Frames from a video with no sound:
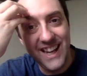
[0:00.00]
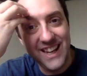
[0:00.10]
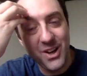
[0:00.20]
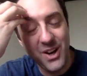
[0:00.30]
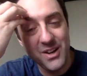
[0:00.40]

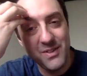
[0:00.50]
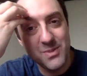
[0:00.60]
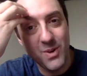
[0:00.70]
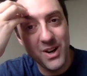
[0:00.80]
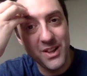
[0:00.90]

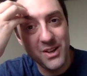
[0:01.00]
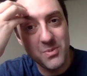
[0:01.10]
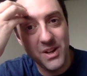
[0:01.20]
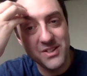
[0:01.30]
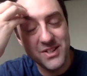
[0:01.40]
It's
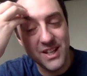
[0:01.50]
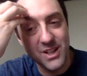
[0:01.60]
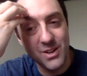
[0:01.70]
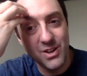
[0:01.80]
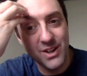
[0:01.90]
one of those
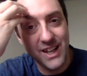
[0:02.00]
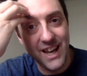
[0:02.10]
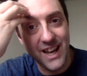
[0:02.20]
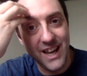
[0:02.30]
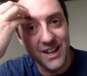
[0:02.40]
ones that you
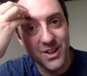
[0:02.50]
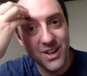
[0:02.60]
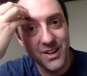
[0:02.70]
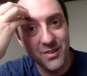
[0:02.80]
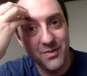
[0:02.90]
look at
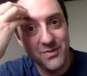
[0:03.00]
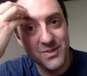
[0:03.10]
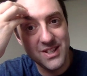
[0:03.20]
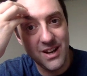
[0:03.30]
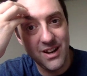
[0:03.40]
and you kind
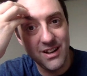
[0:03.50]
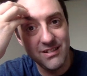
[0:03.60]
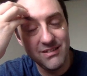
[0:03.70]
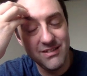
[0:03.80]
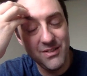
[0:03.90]
of
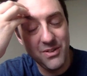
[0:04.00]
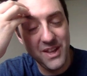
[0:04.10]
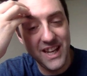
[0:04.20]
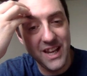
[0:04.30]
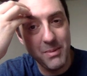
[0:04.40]
start
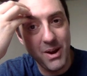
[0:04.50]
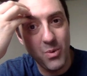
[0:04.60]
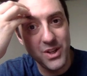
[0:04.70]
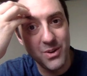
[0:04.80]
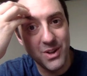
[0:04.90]
thinking
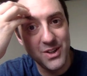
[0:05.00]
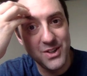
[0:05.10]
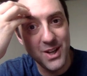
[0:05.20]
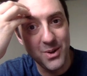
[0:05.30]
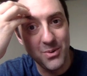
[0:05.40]
about what you
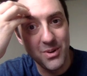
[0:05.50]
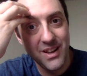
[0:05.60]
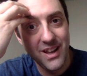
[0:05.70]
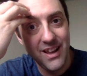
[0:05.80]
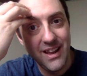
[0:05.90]
can do.